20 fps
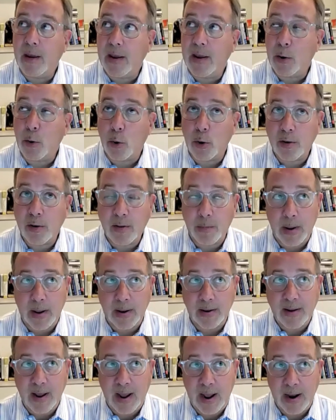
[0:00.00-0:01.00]
In order to
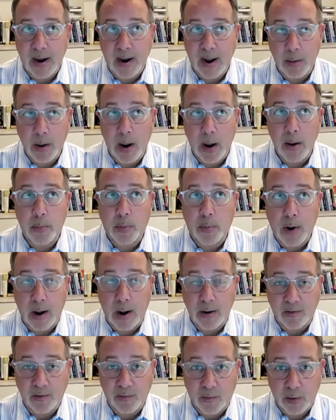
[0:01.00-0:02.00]
maintain a
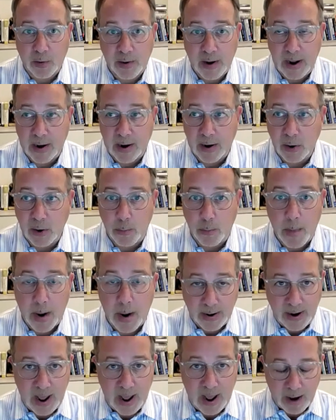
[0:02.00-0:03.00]
price for data, you
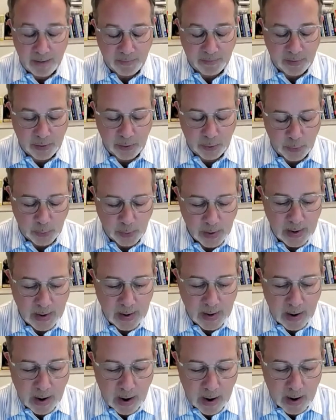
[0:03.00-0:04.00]
might have to
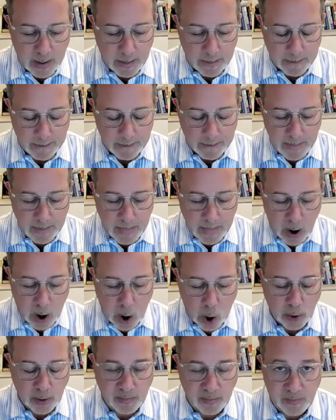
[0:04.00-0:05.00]

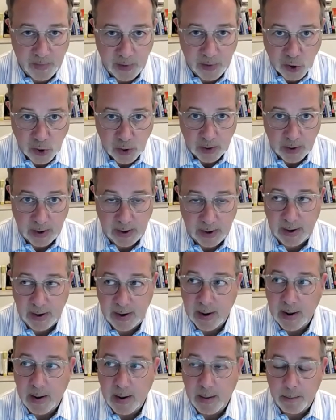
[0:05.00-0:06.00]
artificially
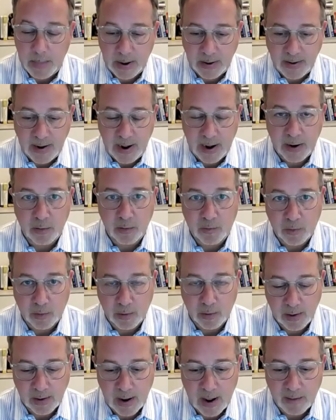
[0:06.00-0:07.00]
maintain a
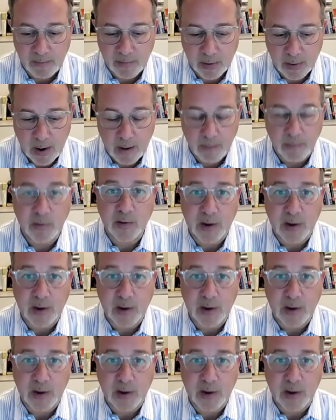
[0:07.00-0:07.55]
certain level of